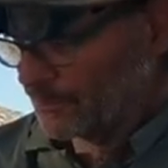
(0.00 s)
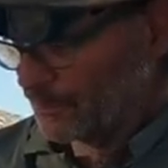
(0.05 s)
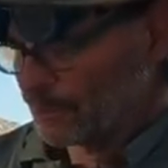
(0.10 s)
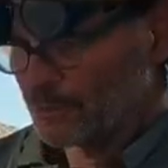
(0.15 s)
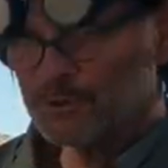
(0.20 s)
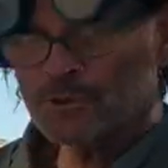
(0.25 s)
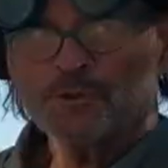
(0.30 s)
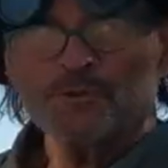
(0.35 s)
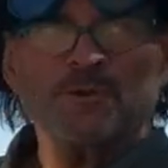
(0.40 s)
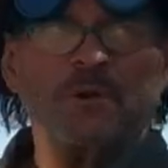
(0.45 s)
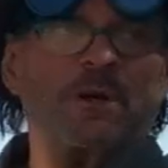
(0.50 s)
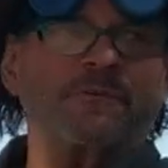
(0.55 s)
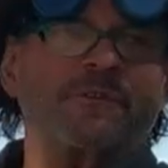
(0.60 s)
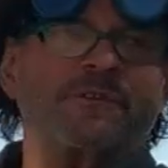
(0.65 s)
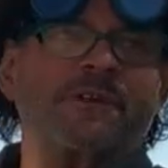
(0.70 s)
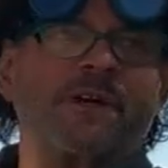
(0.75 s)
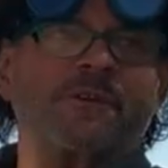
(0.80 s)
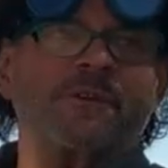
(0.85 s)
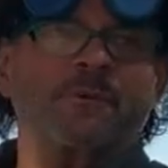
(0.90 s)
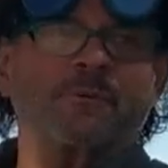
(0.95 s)
you know, when you're
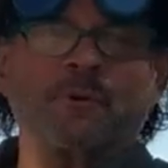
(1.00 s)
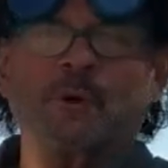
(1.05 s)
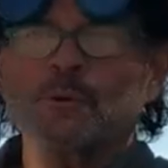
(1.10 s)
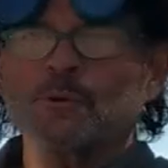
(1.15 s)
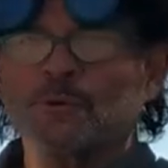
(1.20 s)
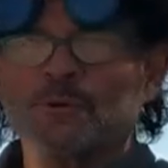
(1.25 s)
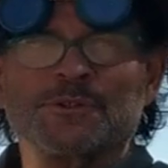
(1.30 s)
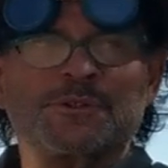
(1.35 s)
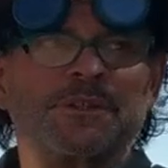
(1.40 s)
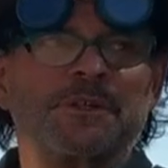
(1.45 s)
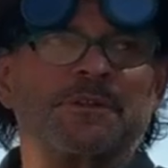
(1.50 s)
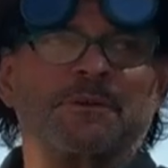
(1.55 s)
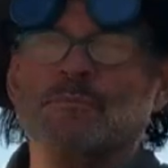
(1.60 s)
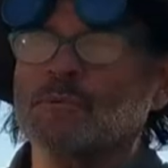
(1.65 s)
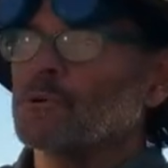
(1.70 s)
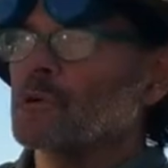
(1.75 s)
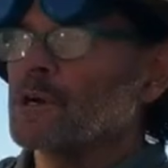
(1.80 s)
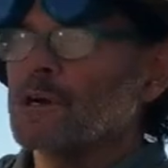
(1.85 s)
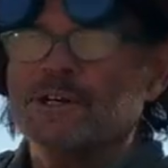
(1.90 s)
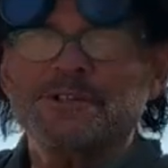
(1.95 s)
driving down the road, you see the
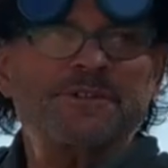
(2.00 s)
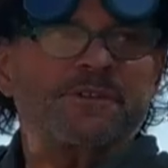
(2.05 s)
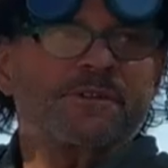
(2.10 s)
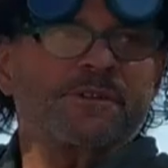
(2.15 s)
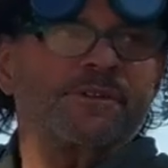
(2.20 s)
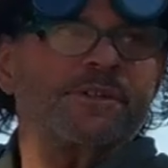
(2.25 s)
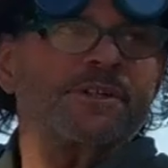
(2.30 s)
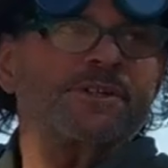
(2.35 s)
mirage in the